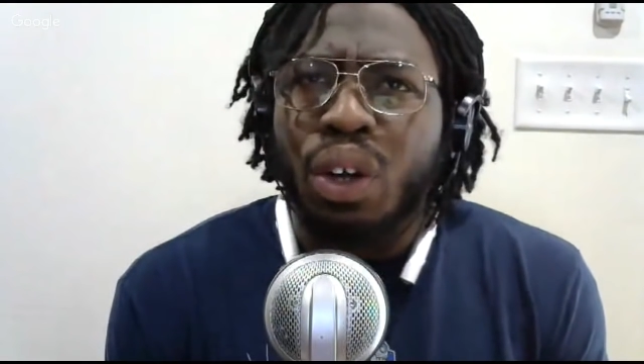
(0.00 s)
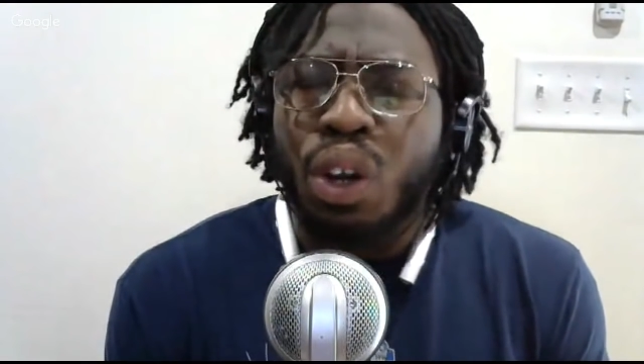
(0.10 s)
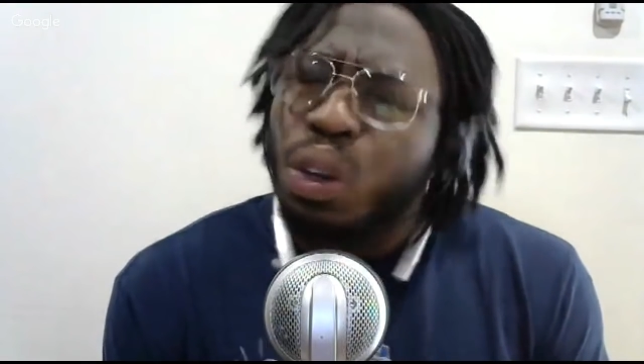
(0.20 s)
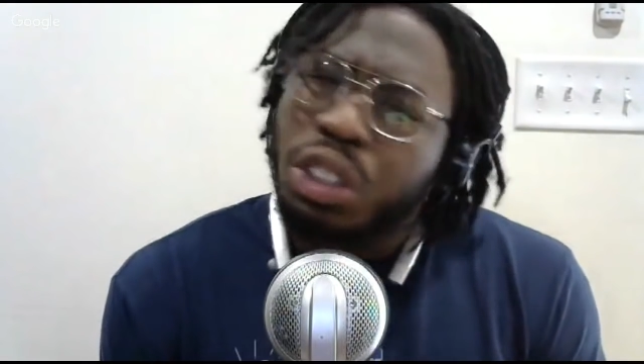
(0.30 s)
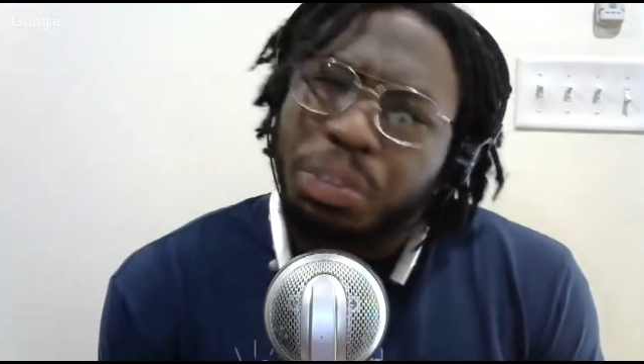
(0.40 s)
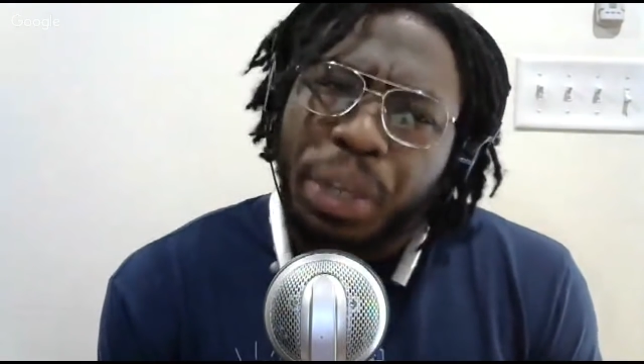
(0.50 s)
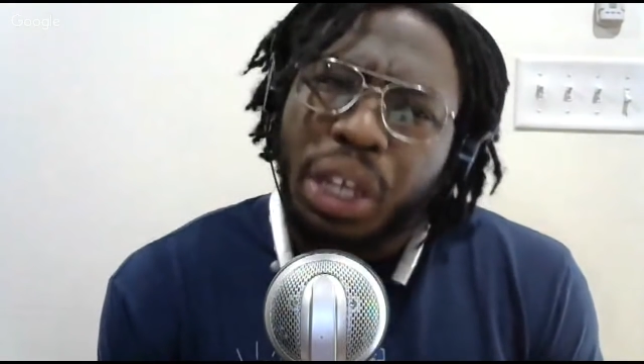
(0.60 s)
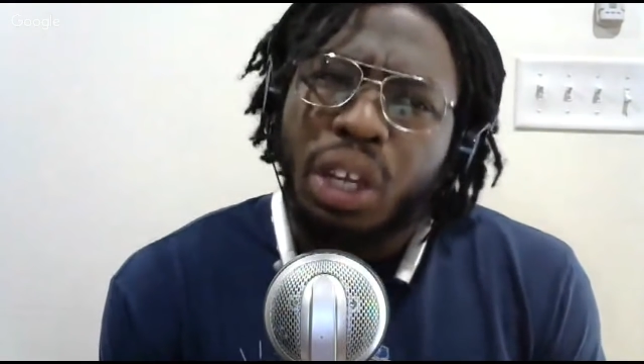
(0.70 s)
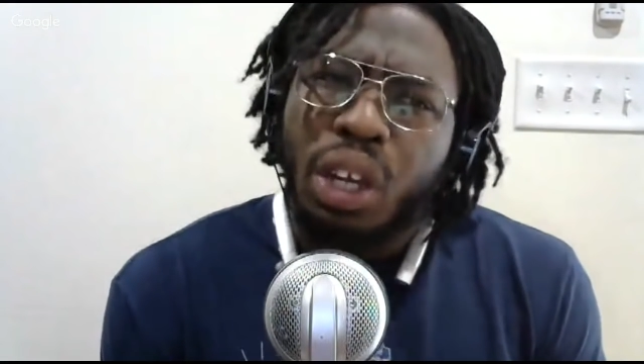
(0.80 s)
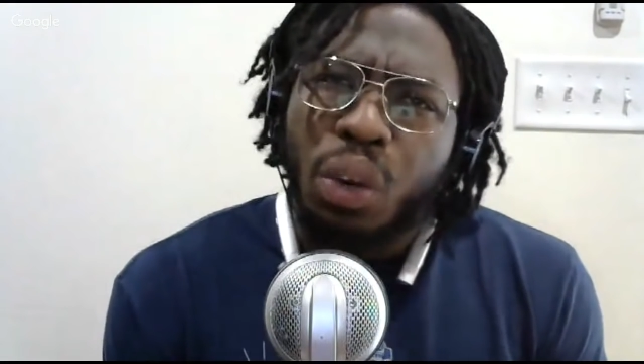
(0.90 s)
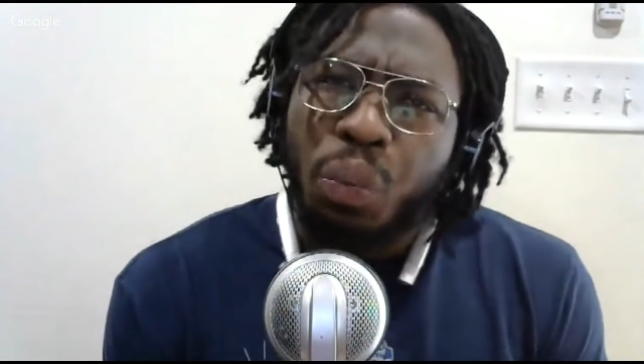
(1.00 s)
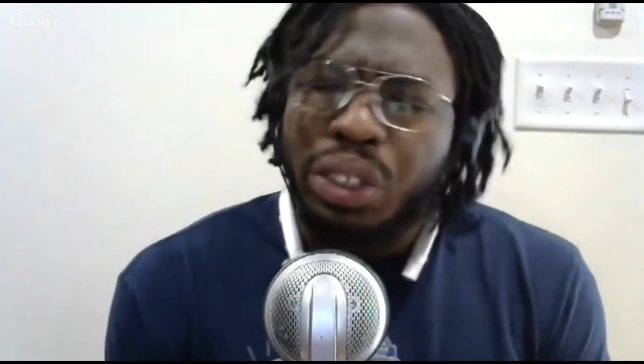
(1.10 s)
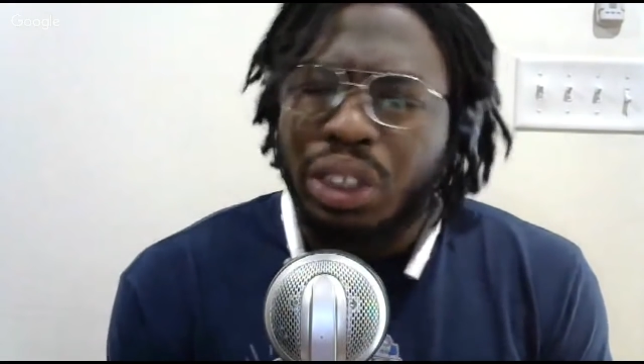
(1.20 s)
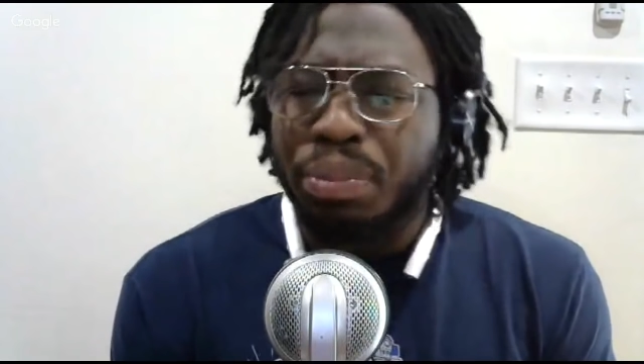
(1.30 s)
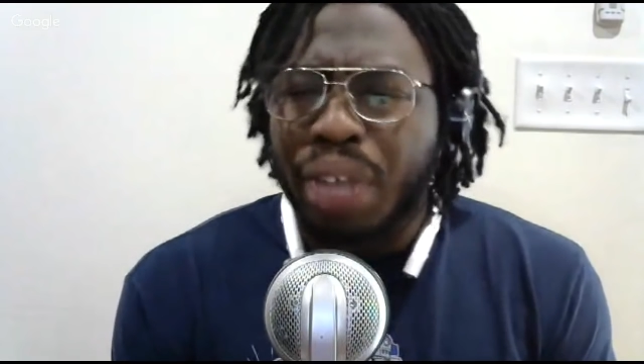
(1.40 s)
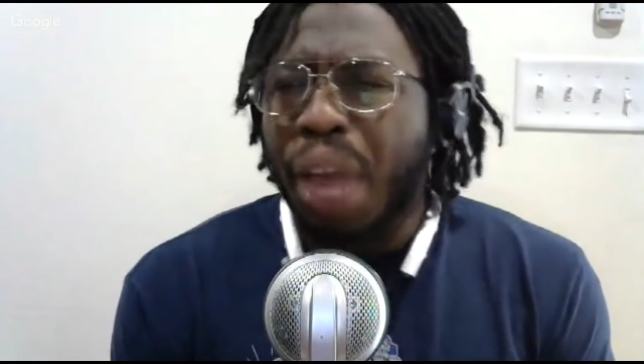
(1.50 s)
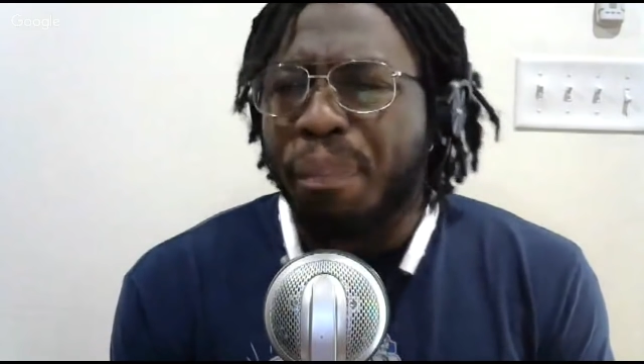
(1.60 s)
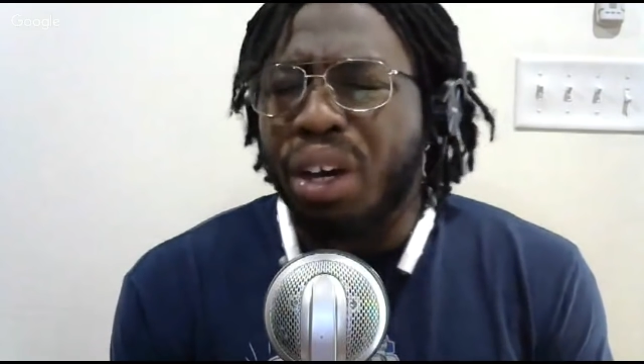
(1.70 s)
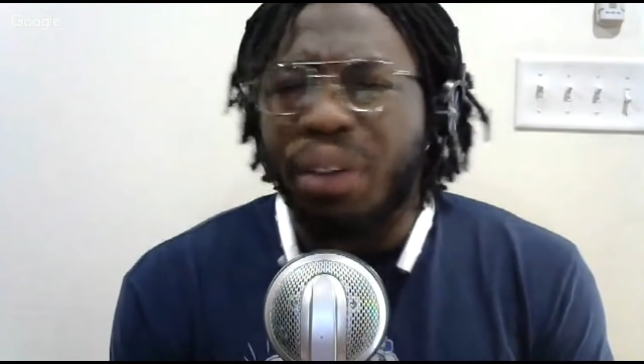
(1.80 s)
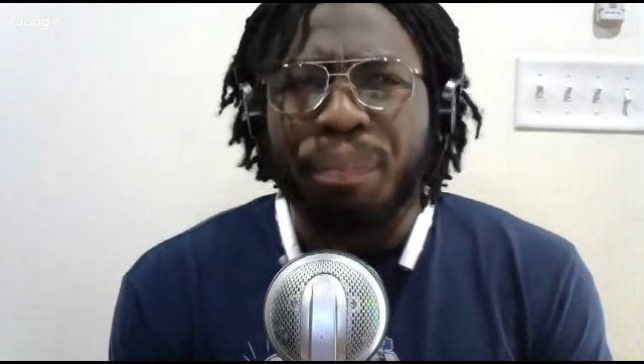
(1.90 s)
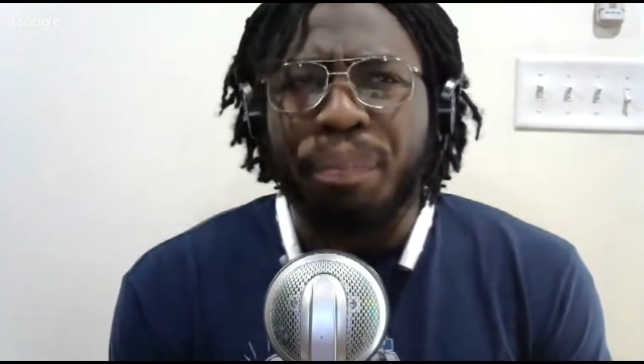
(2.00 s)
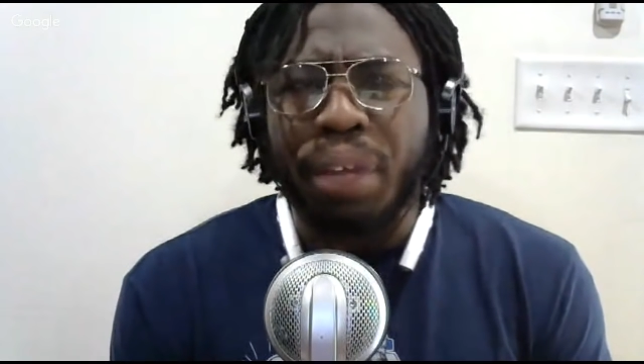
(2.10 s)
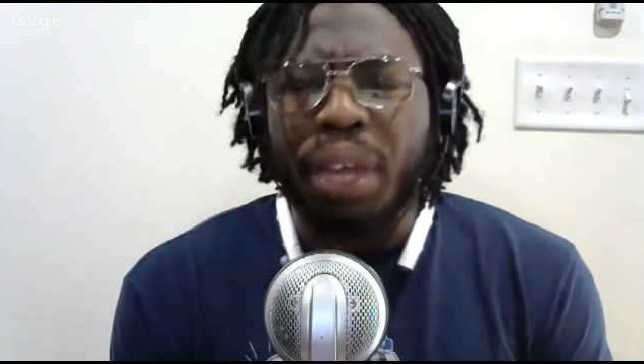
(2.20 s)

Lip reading: who don't speak with some type of